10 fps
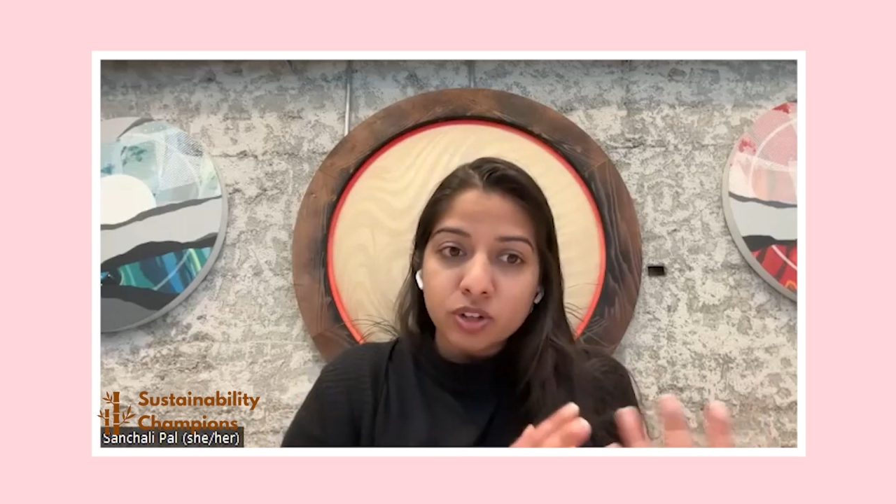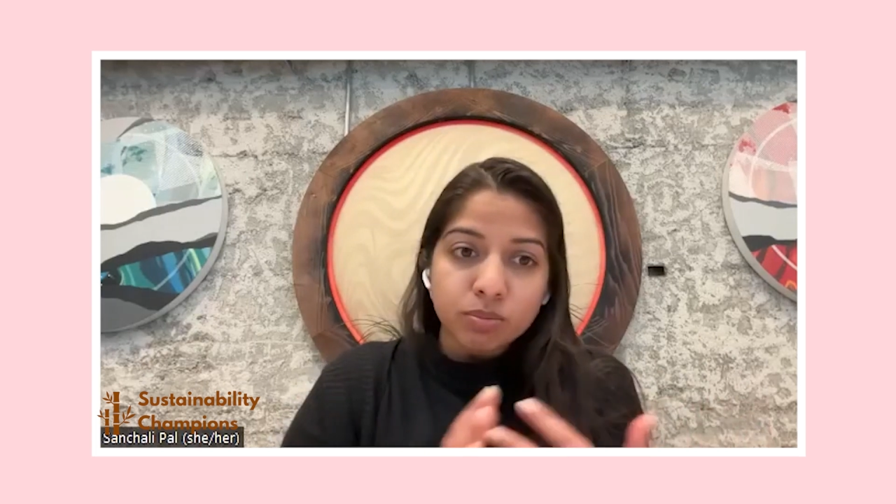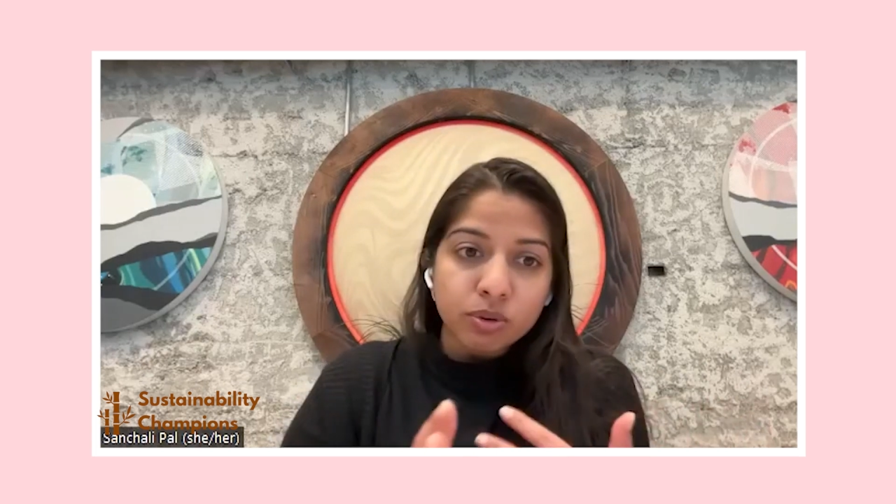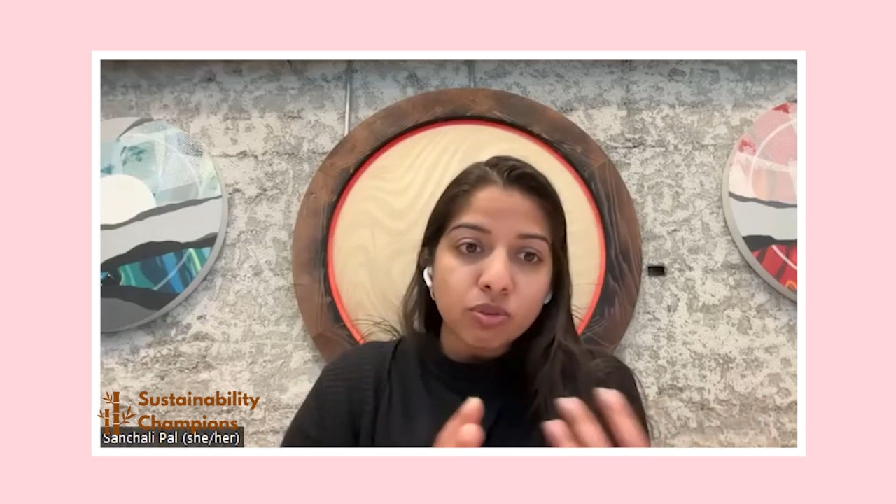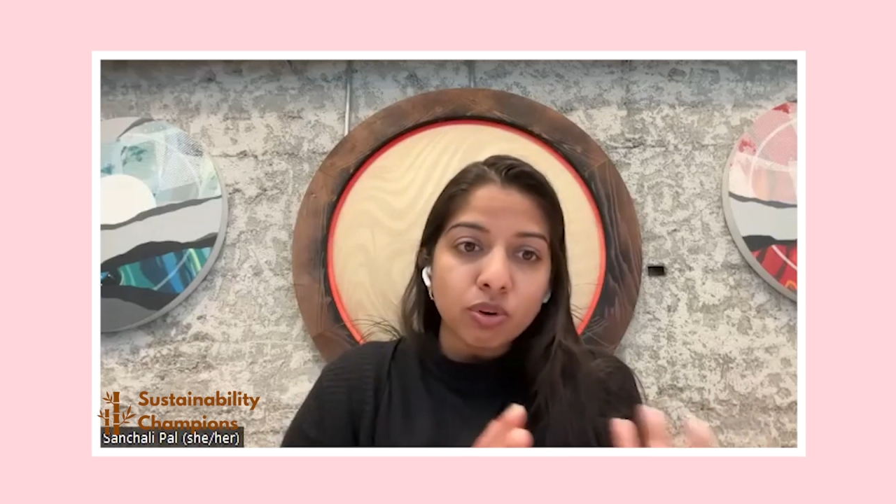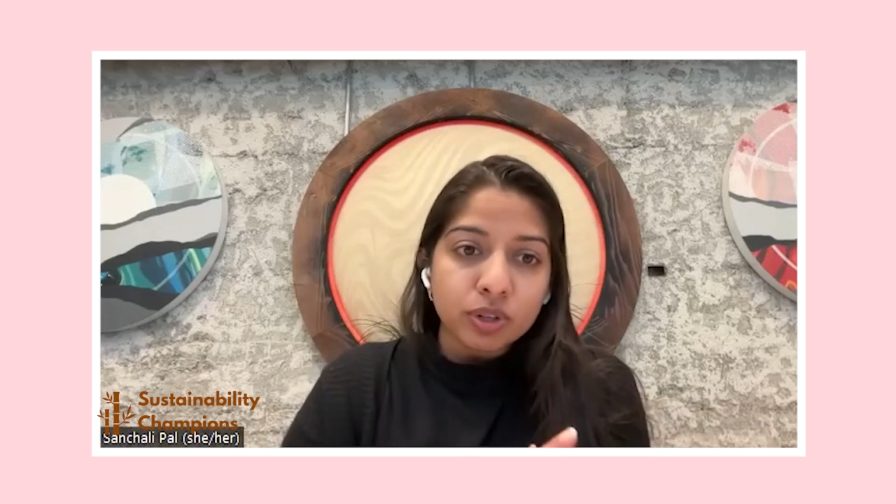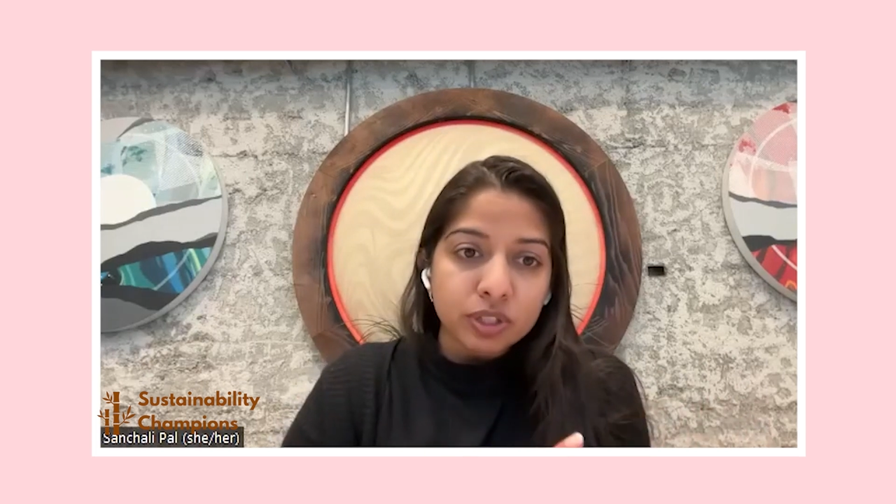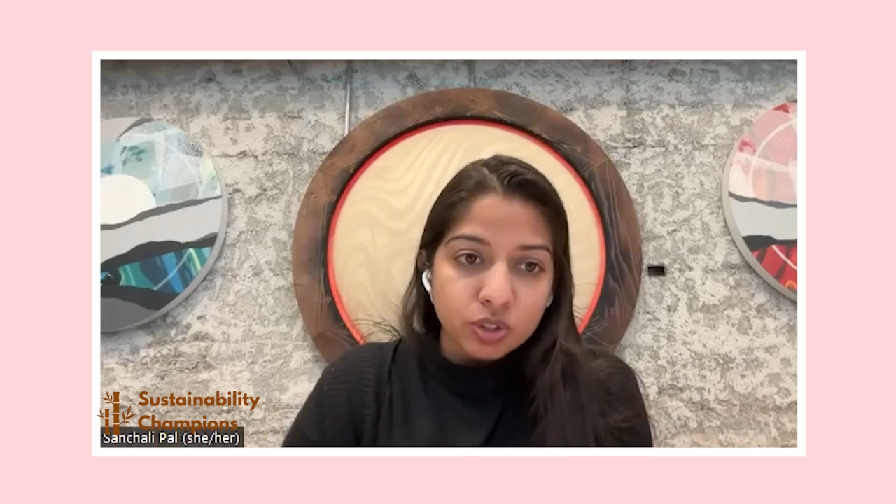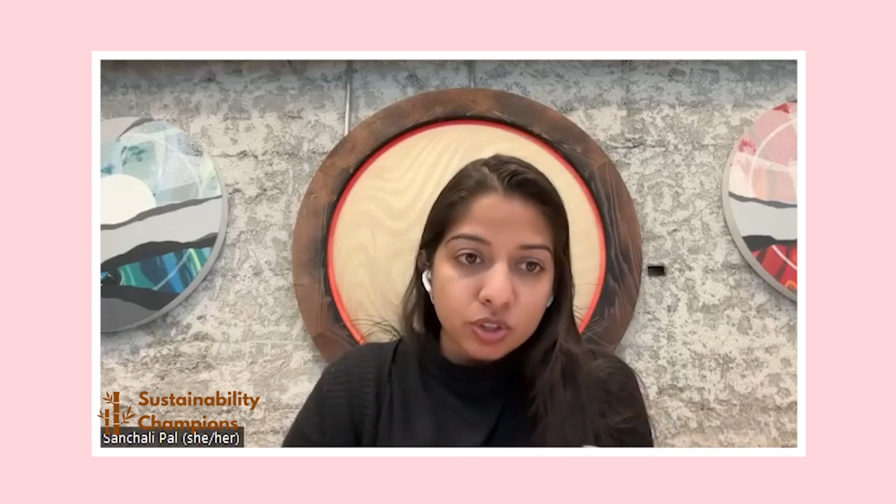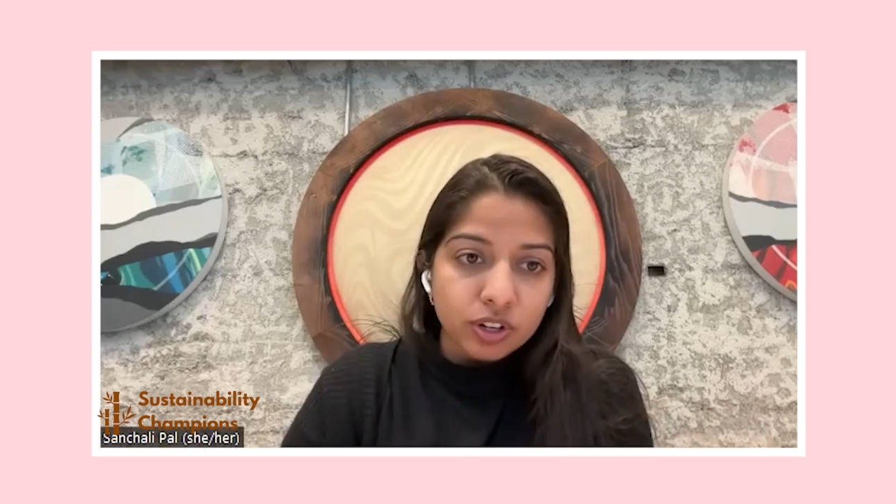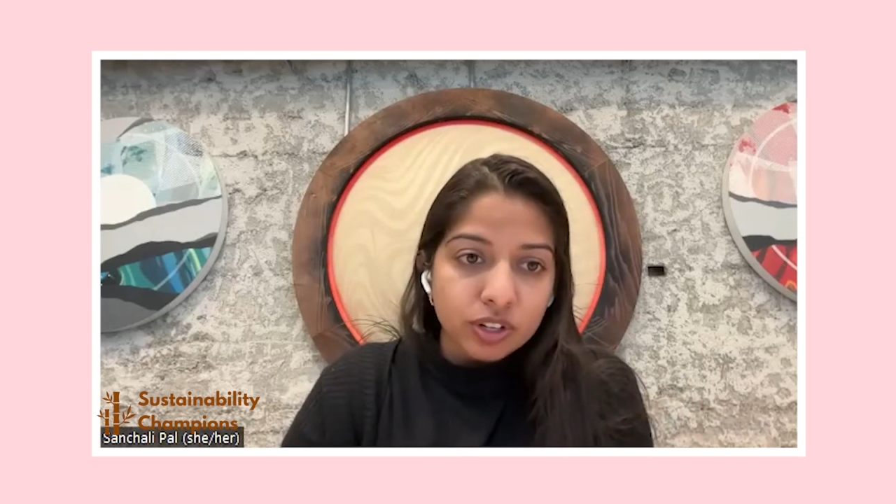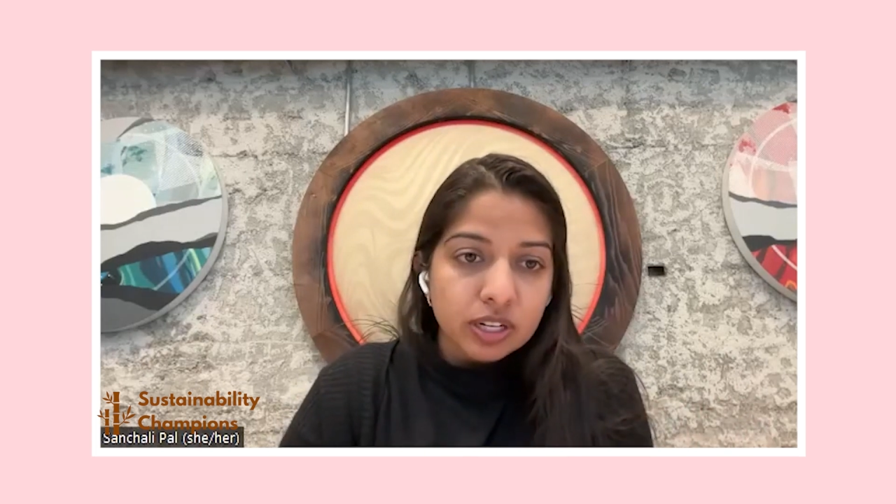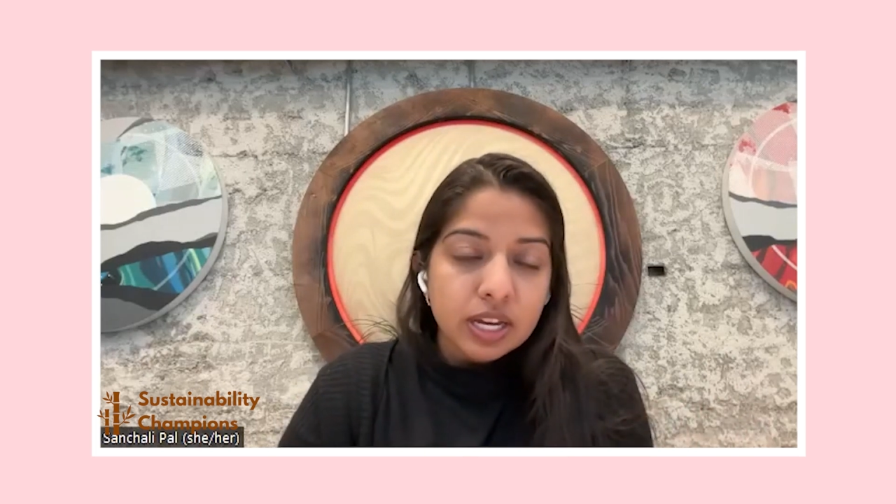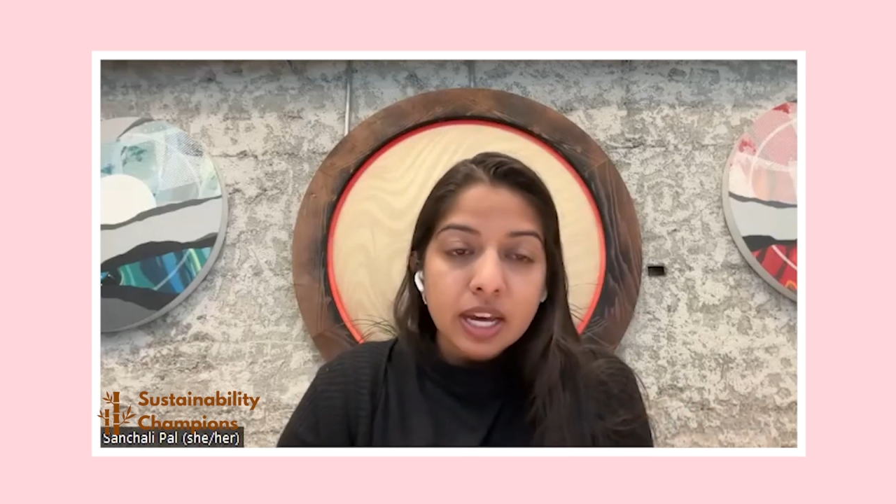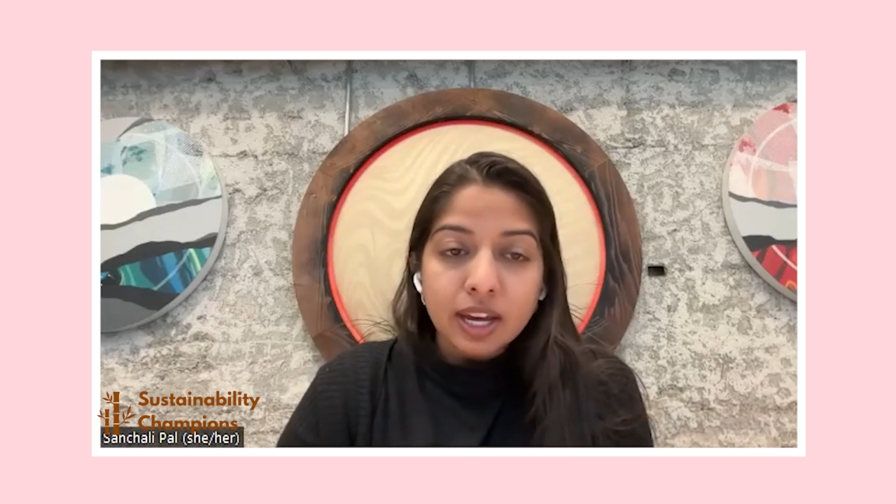to before when you started.